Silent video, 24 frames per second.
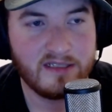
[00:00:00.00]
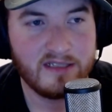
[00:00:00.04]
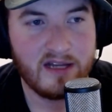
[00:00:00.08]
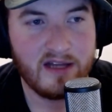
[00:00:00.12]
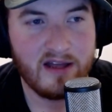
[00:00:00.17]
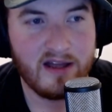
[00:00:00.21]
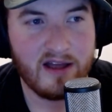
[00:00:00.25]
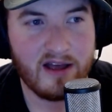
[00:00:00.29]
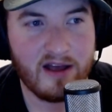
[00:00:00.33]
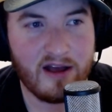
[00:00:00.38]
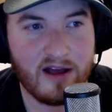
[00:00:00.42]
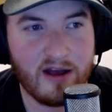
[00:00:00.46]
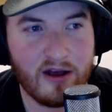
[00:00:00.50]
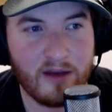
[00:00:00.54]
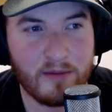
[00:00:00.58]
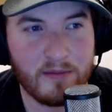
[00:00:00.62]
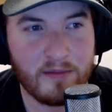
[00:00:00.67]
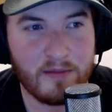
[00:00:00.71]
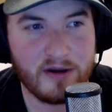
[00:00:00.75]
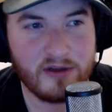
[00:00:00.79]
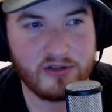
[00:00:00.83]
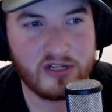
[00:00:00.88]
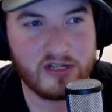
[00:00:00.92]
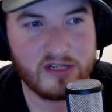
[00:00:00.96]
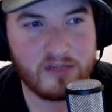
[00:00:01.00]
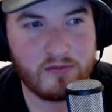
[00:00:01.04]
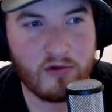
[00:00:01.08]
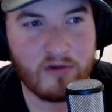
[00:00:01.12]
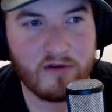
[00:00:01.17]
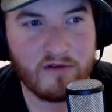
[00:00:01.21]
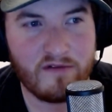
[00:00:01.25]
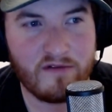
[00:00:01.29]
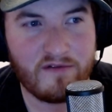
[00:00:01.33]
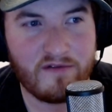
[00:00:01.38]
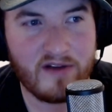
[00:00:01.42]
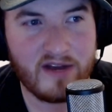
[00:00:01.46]
but it was just more of
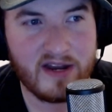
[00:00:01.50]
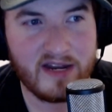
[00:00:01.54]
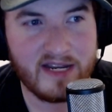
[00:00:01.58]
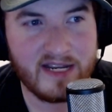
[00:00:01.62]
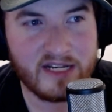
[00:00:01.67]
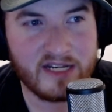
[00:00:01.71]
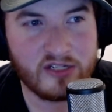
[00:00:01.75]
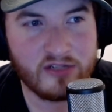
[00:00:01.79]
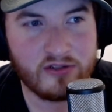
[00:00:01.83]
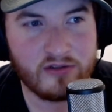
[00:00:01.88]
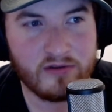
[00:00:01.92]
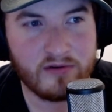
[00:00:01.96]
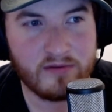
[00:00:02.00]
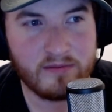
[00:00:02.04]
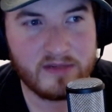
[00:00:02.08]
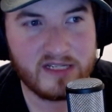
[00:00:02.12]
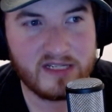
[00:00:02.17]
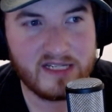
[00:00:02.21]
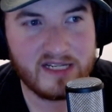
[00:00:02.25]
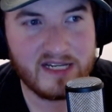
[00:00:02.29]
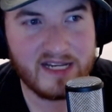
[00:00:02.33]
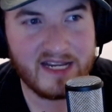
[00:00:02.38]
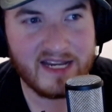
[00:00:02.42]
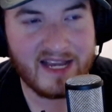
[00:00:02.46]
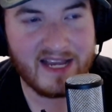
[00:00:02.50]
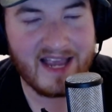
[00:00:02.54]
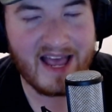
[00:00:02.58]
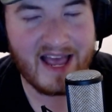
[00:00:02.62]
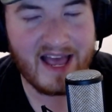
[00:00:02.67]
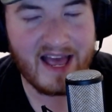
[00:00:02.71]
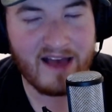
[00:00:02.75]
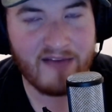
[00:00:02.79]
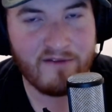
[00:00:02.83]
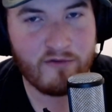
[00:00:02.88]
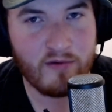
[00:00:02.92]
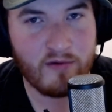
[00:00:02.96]
a financial mistake.
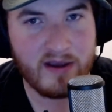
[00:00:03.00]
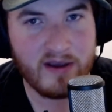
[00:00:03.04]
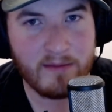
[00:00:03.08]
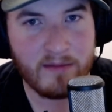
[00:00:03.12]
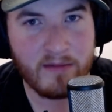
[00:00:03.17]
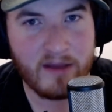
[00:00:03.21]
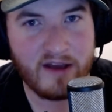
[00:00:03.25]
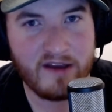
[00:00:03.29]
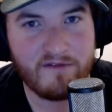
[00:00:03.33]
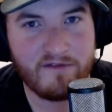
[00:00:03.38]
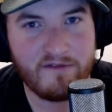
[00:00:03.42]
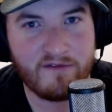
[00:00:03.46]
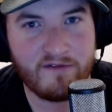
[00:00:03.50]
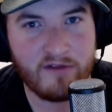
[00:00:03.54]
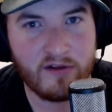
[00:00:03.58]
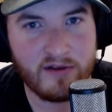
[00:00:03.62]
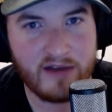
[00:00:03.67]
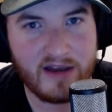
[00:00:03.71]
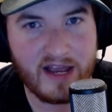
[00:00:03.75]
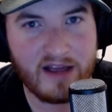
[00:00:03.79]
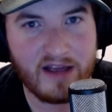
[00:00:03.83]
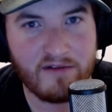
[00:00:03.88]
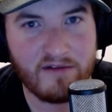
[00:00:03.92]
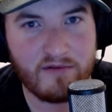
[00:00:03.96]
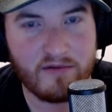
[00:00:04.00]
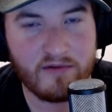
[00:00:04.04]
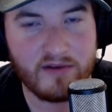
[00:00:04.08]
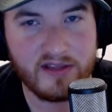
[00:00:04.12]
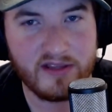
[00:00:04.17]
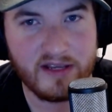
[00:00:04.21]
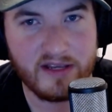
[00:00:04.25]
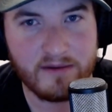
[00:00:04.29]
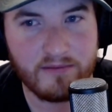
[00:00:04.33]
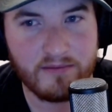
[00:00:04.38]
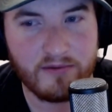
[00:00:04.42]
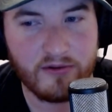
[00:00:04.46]
Halfway my fault, halfway the
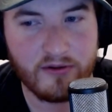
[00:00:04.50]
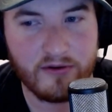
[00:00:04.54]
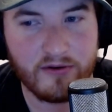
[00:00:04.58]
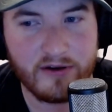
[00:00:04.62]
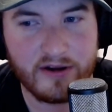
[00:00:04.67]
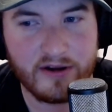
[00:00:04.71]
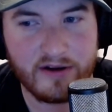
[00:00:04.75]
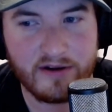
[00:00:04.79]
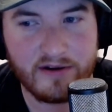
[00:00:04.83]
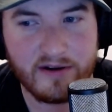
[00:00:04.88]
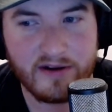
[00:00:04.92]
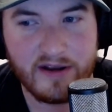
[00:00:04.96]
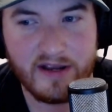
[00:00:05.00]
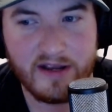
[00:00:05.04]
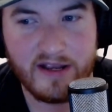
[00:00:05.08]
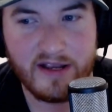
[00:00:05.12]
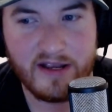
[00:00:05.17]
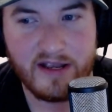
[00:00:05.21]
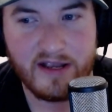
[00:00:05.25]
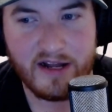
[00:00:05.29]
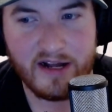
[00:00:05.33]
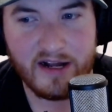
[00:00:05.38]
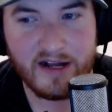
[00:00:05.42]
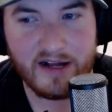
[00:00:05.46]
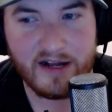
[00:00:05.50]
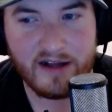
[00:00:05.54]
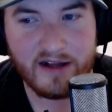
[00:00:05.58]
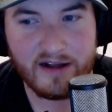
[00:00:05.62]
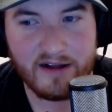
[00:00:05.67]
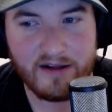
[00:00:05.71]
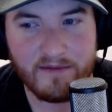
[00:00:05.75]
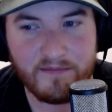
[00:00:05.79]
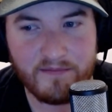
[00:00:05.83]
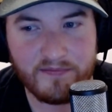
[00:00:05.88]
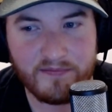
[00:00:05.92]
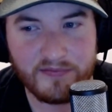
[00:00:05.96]
employer.
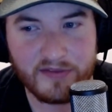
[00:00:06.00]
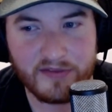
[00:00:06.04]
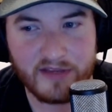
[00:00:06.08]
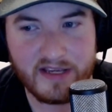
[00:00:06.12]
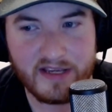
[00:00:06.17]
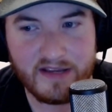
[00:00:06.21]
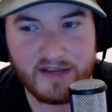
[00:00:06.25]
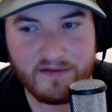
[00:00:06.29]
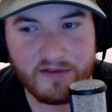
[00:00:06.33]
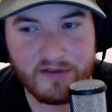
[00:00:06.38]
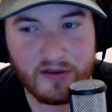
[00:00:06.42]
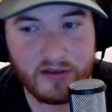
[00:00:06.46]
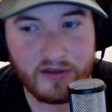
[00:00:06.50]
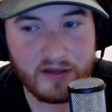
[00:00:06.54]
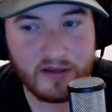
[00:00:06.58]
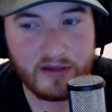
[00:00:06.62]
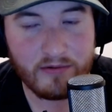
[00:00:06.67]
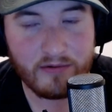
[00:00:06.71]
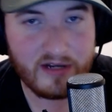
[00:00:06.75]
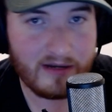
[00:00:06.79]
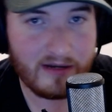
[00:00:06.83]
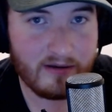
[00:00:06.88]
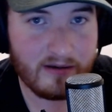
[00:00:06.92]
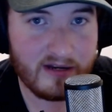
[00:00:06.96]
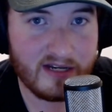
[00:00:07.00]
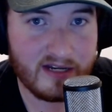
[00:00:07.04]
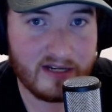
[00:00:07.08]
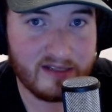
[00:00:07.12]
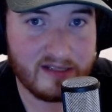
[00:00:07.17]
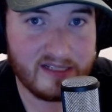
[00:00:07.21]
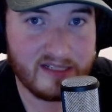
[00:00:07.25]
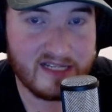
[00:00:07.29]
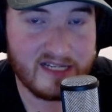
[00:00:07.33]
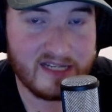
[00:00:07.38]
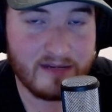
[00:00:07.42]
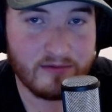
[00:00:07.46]
Even though they were at
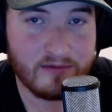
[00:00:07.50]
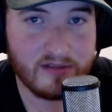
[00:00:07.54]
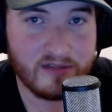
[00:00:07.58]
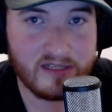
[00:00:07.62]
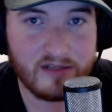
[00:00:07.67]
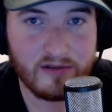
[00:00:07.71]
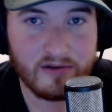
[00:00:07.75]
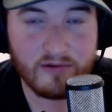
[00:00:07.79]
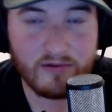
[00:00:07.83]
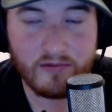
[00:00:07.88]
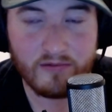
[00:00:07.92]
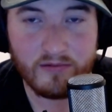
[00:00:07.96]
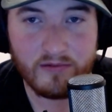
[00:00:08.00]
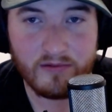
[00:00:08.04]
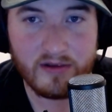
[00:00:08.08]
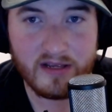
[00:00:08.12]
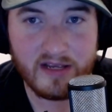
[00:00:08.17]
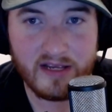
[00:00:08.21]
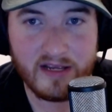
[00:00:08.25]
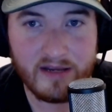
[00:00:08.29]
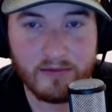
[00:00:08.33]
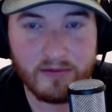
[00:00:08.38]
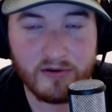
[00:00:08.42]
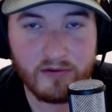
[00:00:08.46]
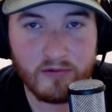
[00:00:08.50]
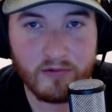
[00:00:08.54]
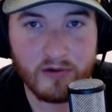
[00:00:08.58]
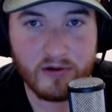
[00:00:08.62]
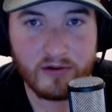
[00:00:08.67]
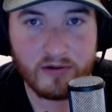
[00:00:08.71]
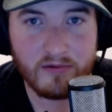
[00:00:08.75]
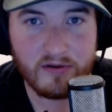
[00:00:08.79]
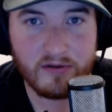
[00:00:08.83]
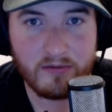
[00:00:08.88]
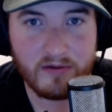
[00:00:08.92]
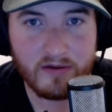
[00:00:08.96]
least still able to work
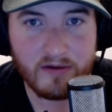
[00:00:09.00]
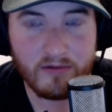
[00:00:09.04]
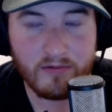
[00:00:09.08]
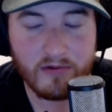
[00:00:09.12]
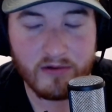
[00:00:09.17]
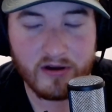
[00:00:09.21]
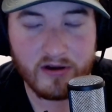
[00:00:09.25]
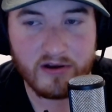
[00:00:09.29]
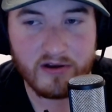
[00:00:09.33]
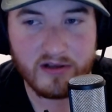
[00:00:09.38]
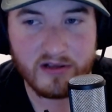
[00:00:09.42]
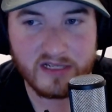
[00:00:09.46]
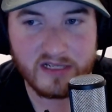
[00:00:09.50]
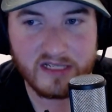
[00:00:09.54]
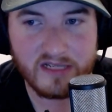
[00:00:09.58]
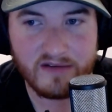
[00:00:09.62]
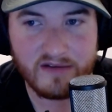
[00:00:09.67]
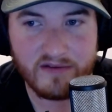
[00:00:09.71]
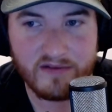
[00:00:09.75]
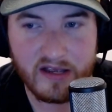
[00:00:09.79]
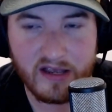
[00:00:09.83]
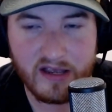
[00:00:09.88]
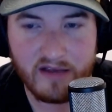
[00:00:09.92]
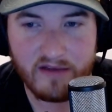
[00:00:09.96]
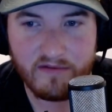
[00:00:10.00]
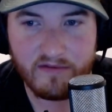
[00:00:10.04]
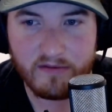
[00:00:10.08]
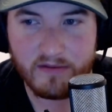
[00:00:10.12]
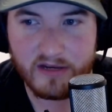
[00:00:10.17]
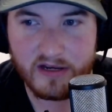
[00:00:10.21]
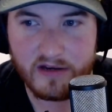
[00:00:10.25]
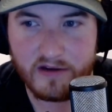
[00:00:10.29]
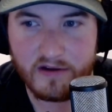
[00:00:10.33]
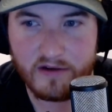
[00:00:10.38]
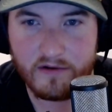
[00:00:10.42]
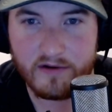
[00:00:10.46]
with me regardless of not having my
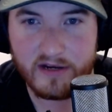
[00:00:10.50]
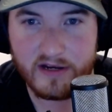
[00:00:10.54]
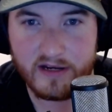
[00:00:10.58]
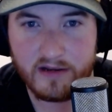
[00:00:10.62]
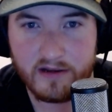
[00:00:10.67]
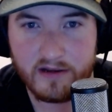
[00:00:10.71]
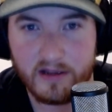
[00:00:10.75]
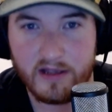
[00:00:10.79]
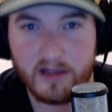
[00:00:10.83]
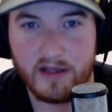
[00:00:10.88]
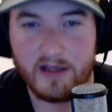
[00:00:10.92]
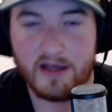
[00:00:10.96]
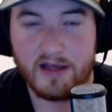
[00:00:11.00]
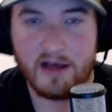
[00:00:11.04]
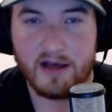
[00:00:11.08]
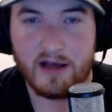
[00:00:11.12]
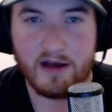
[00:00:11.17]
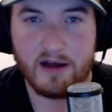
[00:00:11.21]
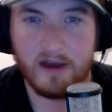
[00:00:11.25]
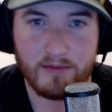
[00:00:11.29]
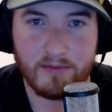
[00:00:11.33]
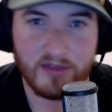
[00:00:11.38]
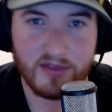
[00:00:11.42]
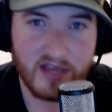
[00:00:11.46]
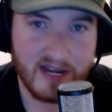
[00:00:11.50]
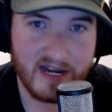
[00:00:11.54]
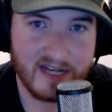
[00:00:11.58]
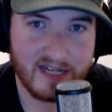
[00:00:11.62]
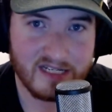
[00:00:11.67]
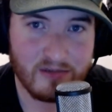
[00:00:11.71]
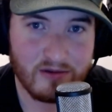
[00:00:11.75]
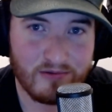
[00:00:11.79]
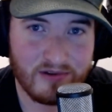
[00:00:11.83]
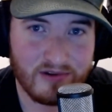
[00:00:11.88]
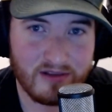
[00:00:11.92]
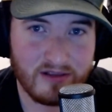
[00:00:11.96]
degree. But that is a
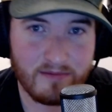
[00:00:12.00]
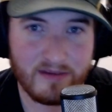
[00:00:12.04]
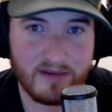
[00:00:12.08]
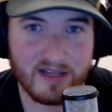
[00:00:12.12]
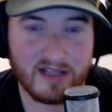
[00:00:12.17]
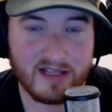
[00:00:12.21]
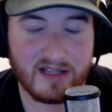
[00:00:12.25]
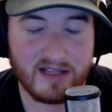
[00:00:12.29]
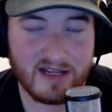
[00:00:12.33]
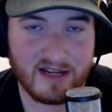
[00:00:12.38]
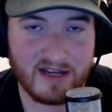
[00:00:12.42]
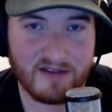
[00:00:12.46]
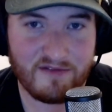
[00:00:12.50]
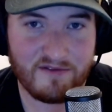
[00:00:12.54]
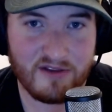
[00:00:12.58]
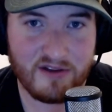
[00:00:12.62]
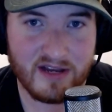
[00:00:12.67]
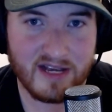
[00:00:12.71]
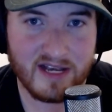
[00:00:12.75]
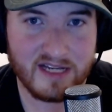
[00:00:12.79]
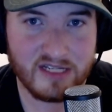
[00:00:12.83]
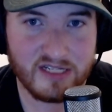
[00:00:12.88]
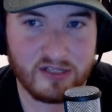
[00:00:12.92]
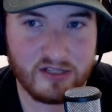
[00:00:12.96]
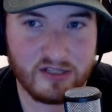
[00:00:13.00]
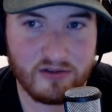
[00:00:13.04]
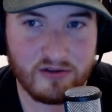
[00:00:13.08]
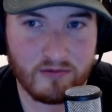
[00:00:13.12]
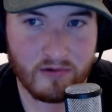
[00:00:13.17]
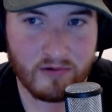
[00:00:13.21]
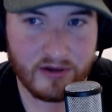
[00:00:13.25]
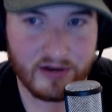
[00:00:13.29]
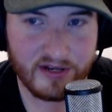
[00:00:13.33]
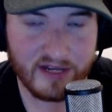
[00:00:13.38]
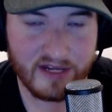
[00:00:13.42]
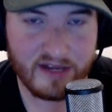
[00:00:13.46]
really big thing. If you guys do
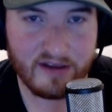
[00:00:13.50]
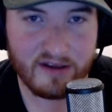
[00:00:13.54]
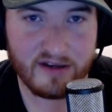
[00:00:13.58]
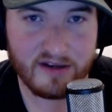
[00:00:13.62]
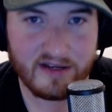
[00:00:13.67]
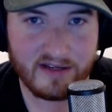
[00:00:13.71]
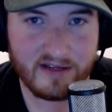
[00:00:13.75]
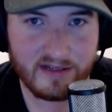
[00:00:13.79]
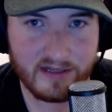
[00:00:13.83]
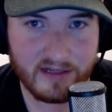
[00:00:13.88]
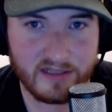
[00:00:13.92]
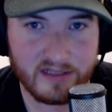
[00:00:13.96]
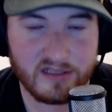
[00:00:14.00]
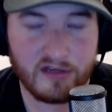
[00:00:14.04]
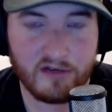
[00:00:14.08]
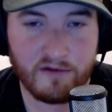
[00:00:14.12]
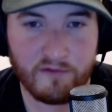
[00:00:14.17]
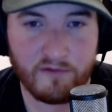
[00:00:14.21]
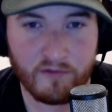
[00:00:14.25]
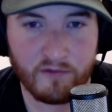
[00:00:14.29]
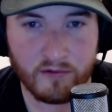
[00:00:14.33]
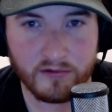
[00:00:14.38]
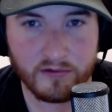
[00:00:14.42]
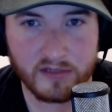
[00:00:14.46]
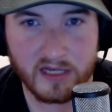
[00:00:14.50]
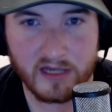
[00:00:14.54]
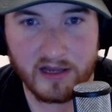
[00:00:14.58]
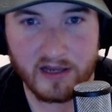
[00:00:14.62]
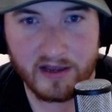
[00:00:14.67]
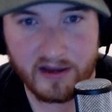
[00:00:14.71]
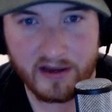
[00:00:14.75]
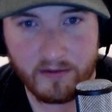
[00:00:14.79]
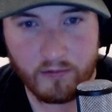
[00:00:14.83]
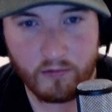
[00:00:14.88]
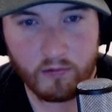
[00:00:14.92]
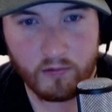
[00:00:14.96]
want to get easy
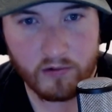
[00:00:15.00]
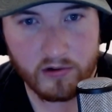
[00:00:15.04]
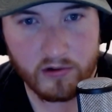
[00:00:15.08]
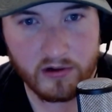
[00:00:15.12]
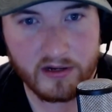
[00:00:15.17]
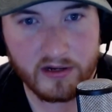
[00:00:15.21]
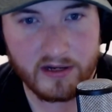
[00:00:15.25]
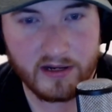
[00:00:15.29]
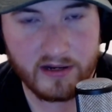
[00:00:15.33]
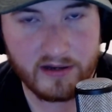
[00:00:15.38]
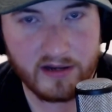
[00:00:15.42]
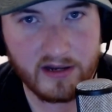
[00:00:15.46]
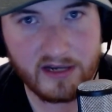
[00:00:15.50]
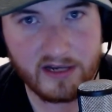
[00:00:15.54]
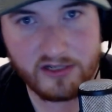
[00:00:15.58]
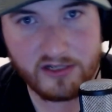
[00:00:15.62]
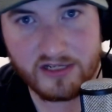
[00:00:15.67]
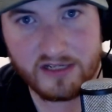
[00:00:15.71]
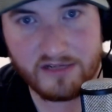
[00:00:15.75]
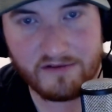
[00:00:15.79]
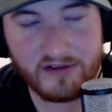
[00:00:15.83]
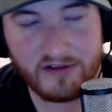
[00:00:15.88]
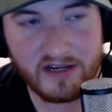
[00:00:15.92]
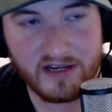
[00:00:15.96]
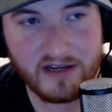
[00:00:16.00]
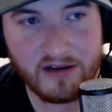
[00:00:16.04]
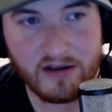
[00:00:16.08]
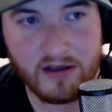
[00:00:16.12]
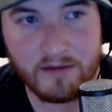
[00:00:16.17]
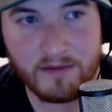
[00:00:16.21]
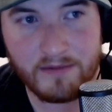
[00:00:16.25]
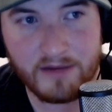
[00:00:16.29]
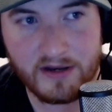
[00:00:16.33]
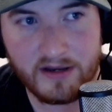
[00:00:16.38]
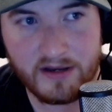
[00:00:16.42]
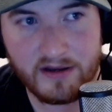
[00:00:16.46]
full-time work, and not just Vietnam,
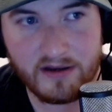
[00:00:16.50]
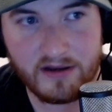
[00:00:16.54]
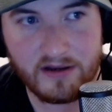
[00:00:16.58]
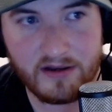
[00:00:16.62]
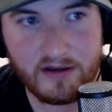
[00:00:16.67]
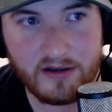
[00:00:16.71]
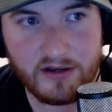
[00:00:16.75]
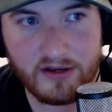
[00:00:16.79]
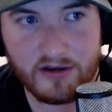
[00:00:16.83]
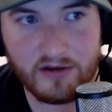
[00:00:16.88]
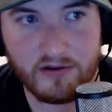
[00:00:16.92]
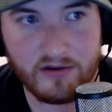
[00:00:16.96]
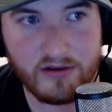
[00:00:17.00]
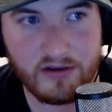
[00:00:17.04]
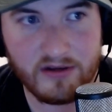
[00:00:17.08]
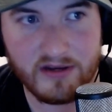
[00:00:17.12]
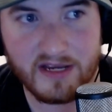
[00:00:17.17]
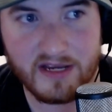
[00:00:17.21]
but you get